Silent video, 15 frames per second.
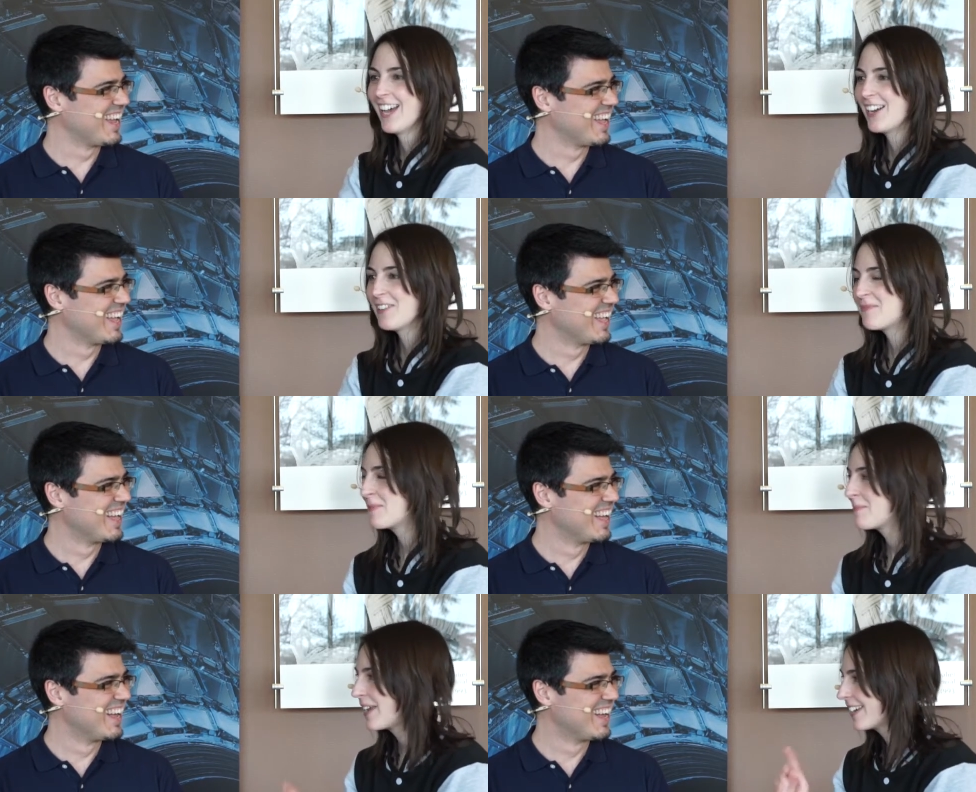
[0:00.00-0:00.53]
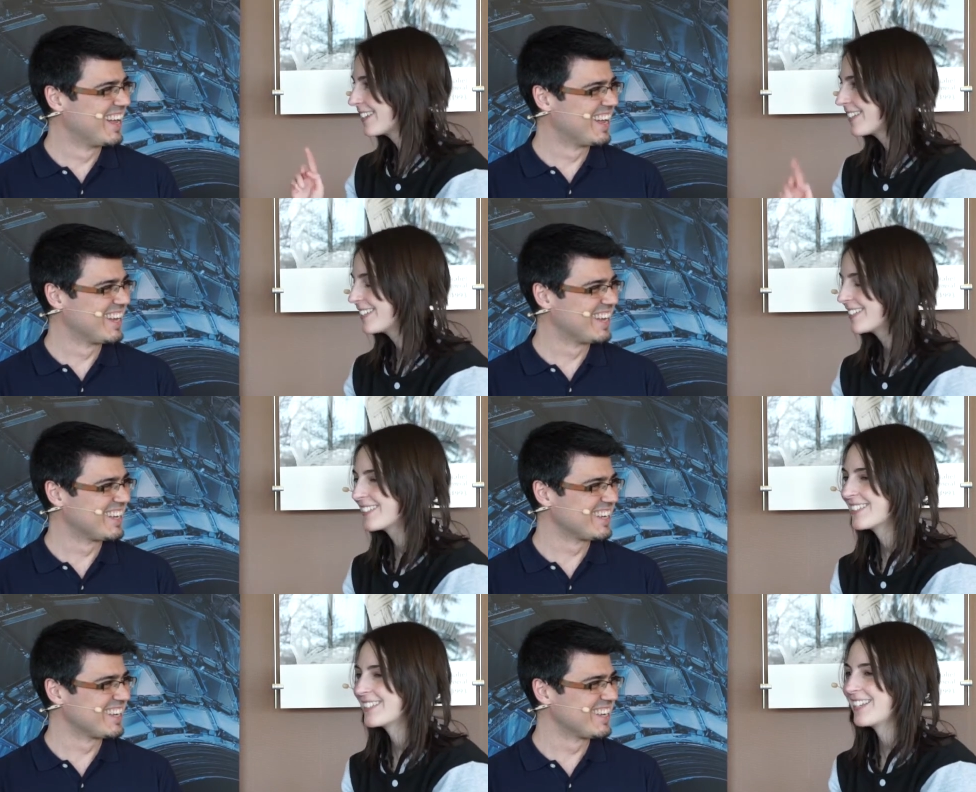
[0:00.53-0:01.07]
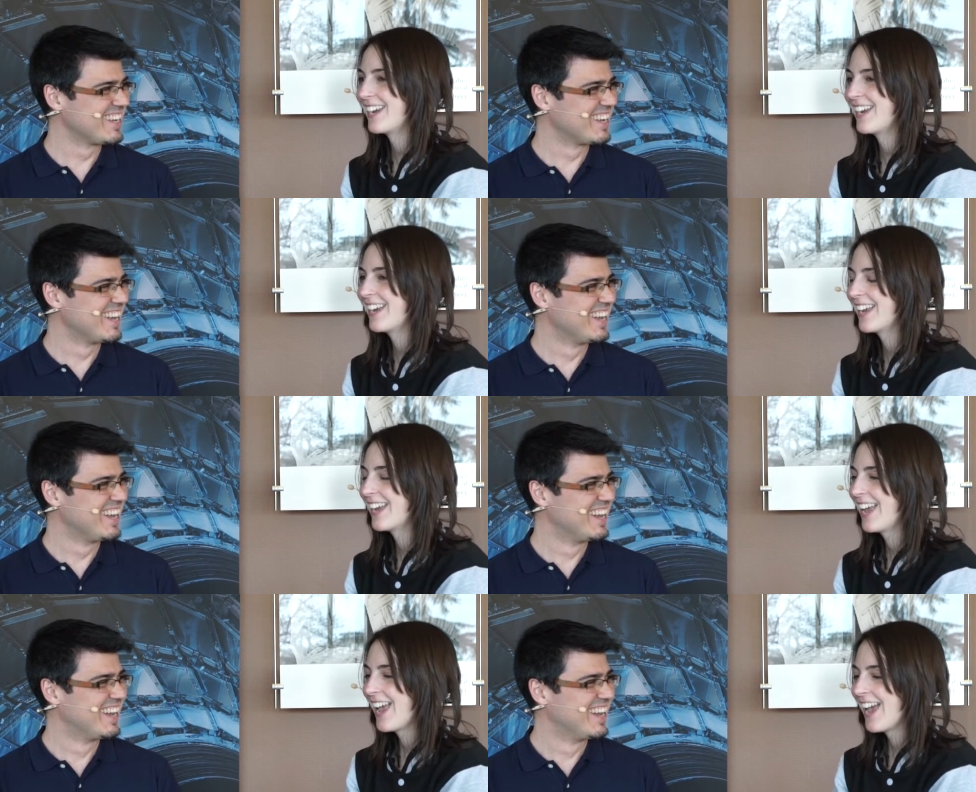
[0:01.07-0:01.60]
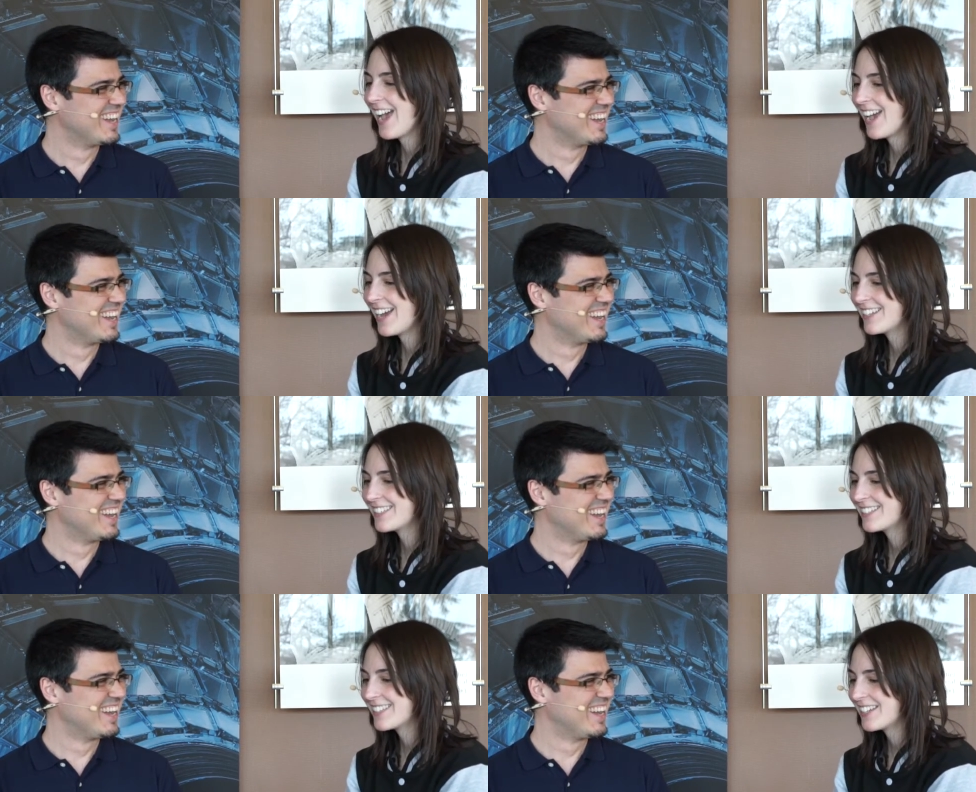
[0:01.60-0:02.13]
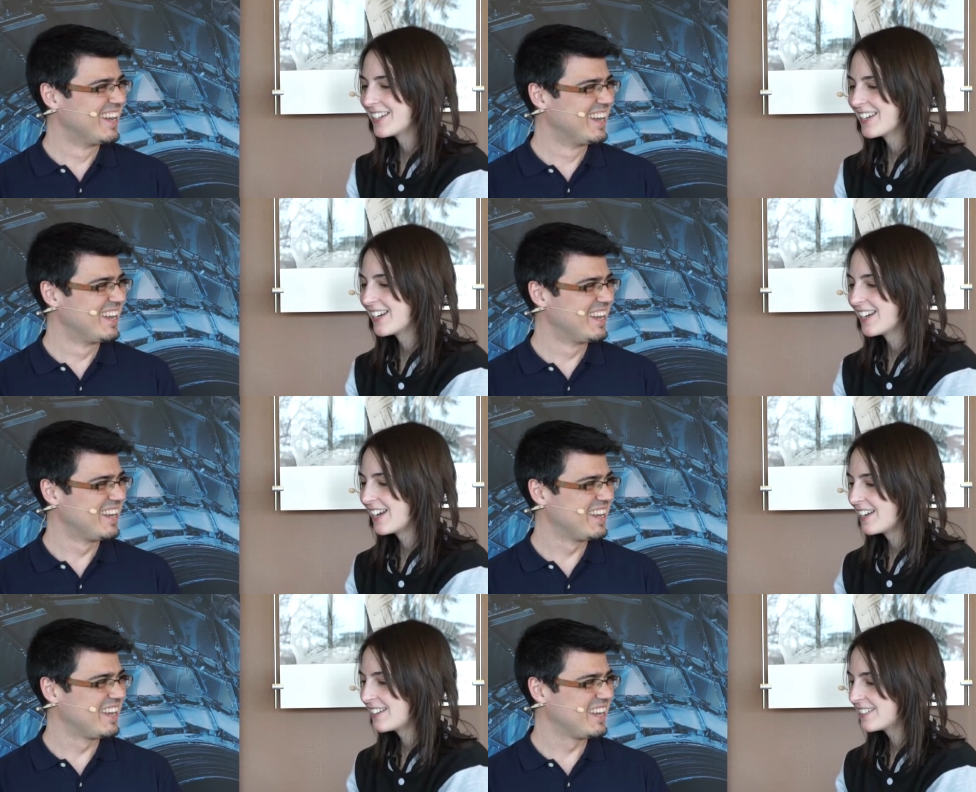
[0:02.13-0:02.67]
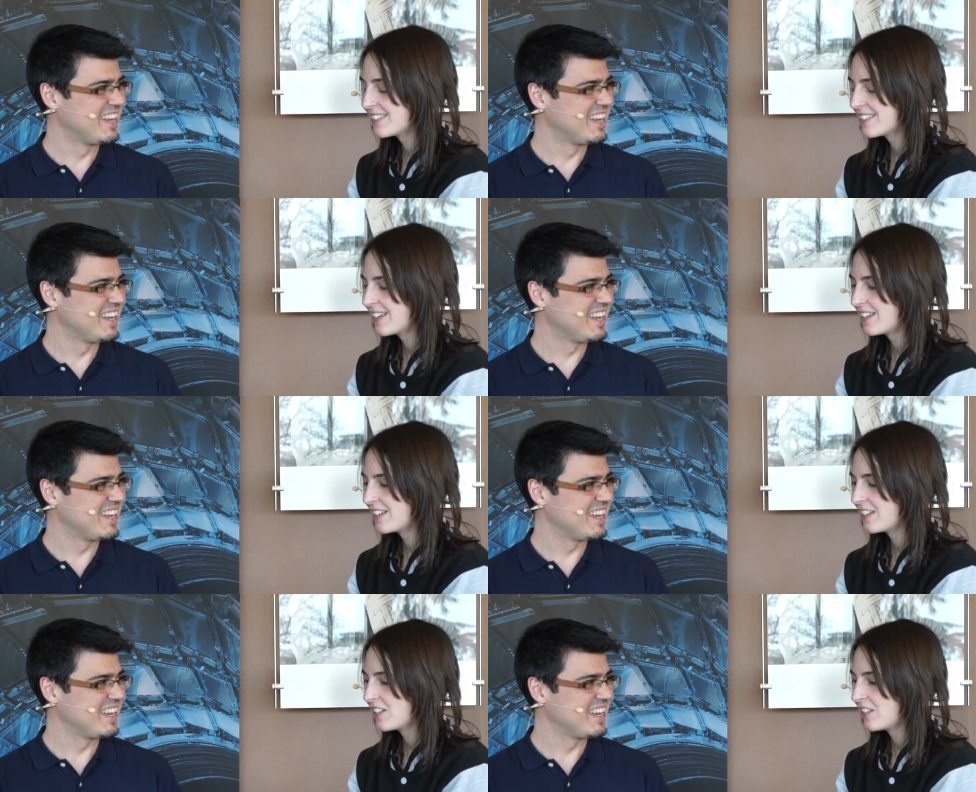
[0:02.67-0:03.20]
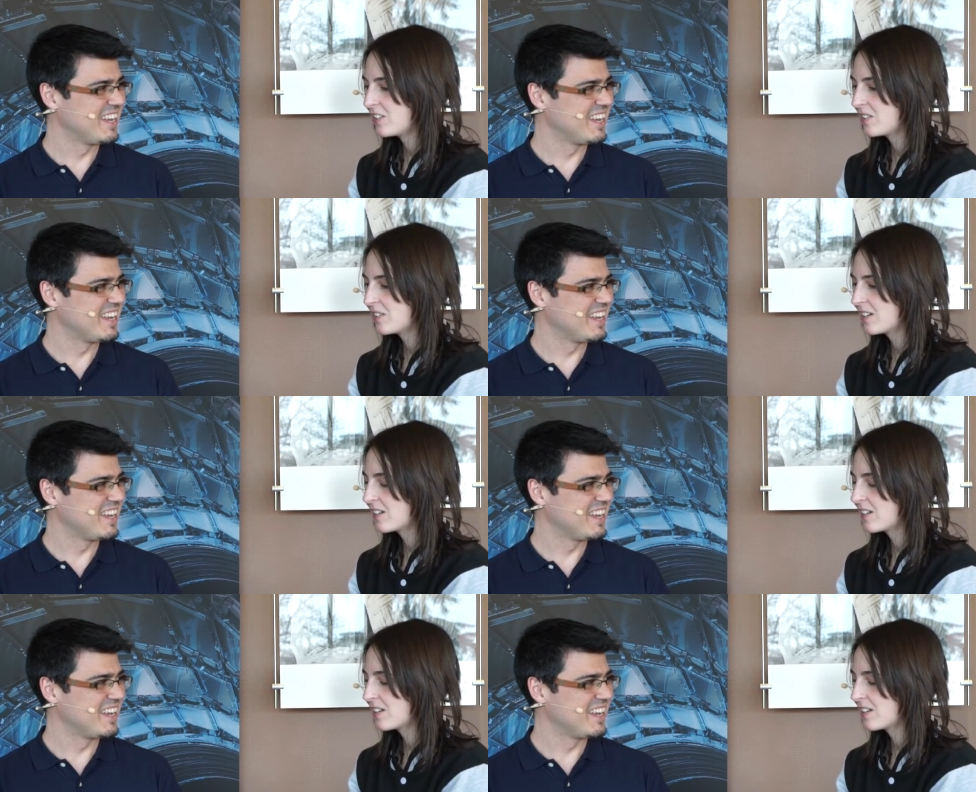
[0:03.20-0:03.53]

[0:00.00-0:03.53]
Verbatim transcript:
Speaker 1: I've been paying attention today. And, uh, and then you